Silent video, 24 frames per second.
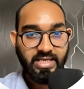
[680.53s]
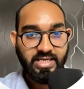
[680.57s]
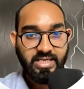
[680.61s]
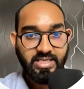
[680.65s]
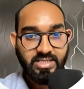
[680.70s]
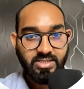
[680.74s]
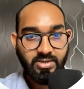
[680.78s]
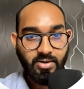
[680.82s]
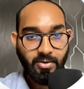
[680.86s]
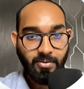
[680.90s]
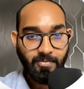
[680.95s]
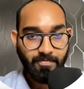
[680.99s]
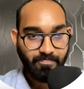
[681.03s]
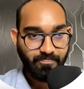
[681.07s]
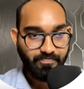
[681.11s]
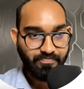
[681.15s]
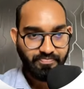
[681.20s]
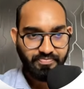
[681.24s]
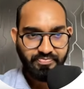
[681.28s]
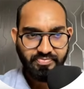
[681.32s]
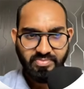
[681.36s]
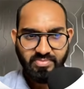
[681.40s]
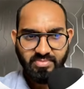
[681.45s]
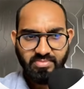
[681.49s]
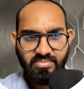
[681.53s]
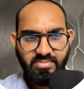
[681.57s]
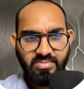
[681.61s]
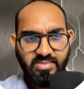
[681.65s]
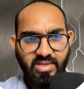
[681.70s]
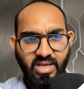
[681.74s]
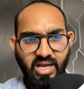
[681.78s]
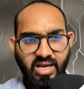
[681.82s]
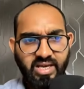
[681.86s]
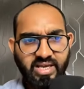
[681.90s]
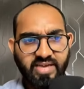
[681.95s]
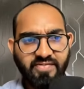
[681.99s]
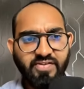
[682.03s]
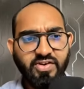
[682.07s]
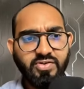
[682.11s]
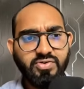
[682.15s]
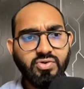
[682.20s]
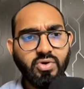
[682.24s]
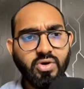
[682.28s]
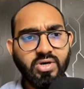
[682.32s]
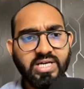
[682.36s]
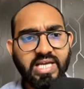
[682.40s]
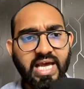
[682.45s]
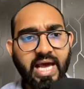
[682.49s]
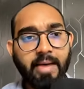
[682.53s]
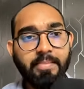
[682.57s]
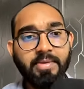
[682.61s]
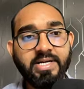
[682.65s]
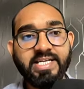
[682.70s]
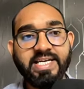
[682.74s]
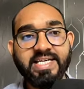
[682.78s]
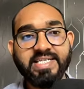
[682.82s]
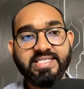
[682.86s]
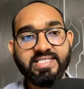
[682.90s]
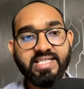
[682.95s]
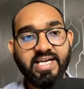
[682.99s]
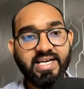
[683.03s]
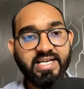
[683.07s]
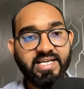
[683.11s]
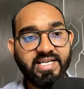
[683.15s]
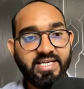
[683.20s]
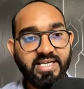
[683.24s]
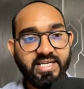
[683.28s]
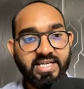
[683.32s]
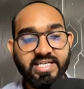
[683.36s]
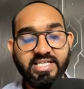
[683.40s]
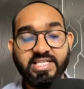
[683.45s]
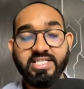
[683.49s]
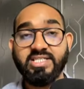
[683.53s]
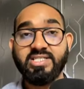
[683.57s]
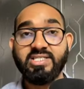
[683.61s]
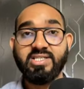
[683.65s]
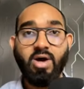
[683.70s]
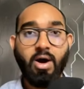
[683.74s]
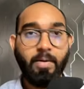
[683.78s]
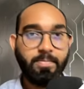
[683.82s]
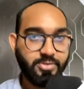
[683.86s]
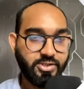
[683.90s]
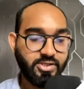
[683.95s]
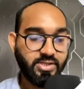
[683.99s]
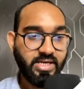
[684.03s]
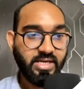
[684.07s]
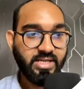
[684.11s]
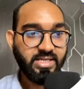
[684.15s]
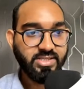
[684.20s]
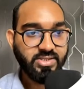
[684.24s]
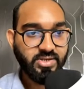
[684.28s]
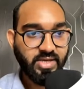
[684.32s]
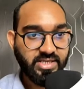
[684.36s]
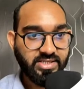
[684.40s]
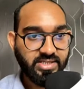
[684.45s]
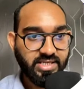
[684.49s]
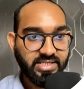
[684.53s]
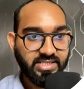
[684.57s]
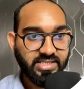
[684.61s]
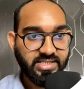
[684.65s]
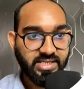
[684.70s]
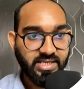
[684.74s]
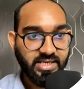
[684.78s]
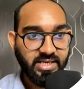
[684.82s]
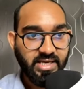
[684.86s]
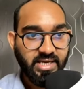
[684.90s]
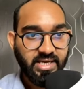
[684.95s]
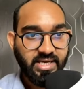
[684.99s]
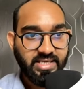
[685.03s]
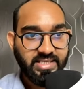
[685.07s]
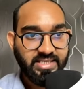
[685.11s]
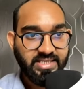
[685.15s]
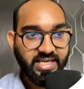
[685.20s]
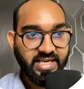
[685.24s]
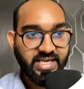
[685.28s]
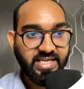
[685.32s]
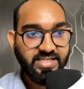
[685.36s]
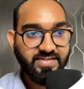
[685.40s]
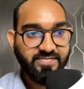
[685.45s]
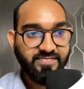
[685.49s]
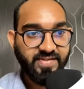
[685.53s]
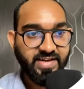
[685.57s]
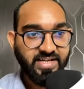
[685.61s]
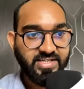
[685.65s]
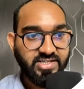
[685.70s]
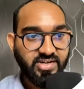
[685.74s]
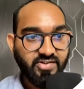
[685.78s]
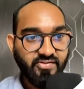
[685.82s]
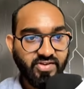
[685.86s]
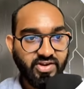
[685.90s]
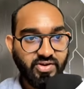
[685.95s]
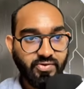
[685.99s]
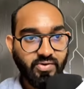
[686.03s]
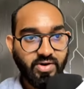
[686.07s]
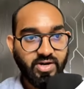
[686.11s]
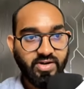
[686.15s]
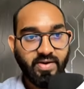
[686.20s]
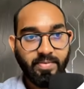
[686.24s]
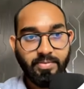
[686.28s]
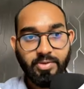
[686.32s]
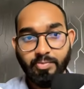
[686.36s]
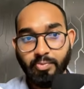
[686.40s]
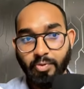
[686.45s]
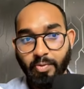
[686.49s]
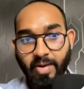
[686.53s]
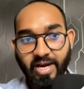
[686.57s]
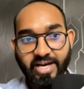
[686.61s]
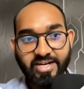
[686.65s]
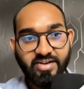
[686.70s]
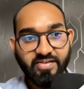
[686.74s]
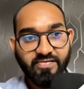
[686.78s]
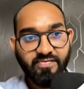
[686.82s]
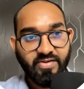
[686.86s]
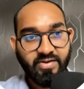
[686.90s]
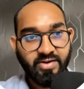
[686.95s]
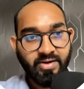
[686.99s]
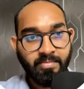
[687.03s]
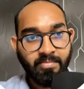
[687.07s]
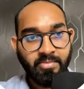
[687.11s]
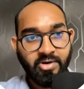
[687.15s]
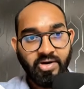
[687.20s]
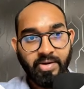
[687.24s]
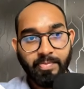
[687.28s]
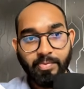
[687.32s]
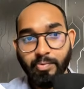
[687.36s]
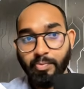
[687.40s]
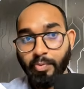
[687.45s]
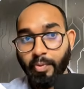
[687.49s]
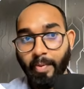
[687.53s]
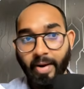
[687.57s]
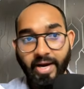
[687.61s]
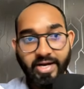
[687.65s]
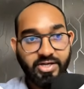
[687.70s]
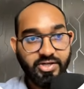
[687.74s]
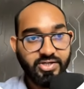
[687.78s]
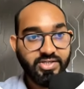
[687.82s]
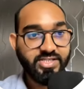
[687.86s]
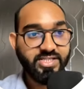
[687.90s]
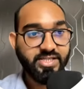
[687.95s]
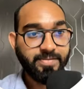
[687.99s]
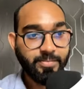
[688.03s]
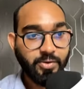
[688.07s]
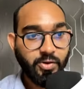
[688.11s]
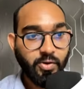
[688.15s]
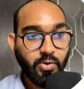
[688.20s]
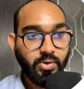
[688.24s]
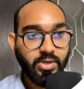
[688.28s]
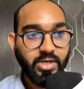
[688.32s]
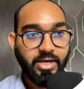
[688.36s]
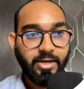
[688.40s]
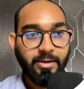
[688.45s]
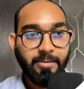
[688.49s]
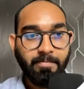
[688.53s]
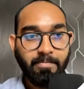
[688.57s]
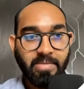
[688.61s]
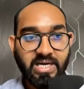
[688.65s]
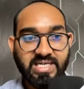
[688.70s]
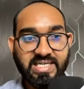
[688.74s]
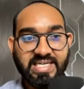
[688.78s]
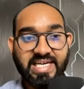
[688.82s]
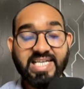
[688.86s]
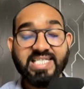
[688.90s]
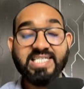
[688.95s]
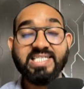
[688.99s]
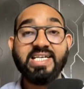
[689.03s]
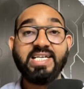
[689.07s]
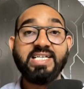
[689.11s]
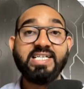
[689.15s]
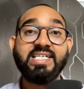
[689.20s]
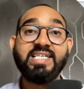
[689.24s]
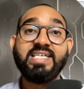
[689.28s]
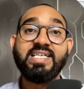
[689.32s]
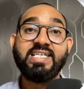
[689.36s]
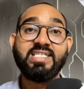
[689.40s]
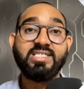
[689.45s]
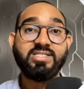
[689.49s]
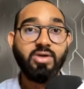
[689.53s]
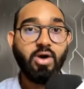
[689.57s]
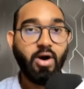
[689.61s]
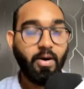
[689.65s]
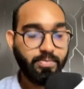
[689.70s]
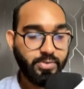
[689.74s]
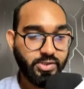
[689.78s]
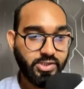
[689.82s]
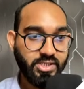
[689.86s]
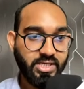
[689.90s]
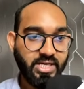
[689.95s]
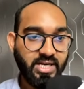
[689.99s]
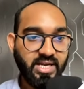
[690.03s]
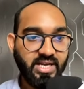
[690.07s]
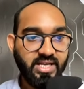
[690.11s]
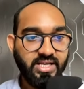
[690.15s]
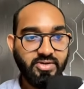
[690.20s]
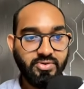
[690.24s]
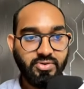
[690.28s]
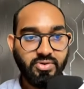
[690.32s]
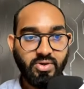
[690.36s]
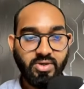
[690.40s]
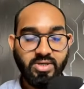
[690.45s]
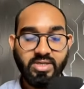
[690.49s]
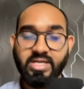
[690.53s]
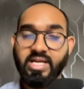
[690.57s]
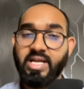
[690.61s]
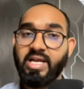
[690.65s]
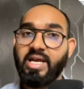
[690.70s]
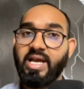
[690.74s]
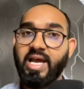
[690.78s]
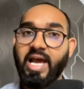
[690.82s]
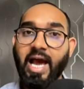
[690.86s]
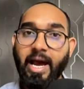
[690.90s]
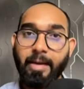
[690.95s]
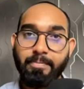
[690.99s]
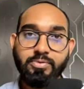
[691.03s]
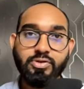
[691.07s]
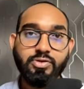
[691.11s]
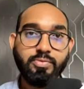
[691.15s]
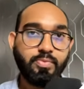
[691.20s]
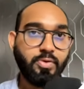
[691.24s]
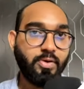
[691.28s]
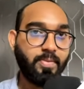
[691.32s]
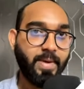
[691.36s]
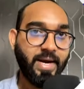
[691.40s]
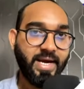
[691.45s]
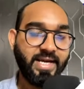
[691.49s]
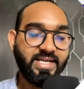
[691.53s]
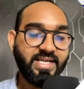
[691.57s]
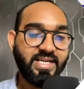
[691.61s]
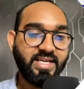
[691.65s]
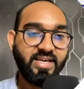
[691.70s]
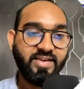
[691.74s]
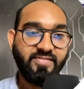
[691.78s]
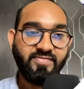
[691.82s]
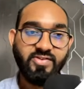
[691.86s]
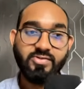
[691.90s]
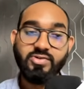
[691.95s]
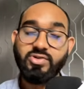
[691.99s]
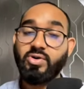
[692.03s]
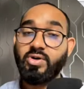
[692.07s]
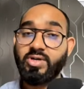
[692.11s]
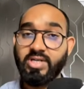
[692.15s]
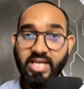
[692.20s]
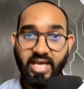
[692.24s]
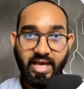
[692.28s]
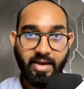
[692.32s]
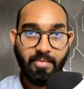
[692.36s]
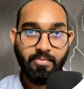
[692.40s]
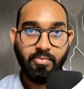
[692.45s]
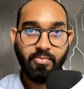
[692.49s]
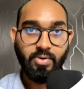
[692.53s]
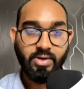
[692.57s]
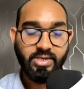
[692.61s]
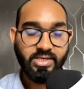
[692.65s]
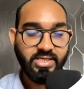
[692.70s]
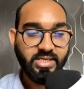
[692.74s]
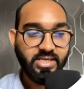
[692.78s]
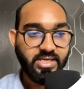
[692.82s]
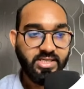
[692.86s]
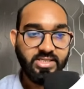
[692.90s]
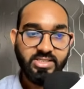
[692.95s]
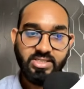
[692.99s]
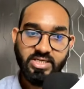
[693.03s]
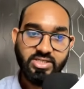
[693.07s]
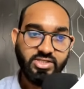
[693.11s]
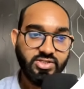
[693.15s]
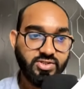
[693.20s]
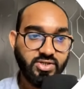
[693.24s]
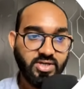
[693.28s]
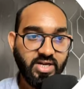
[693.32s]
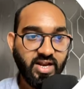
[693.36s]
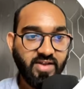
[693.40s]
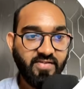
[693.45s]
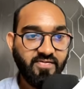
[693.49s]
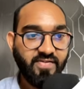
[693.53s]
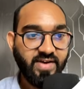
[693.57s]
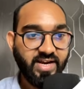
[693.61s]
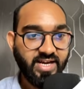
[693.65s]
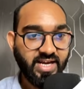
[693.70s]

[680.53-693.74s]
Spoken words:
So if you don't have a text ID, it is optional. So as you can see, these fields are required. You have to provide your phone number, you have to provide your zip code, but text ID is optional. You don't have to provide if you don't have one. So it's totally fine.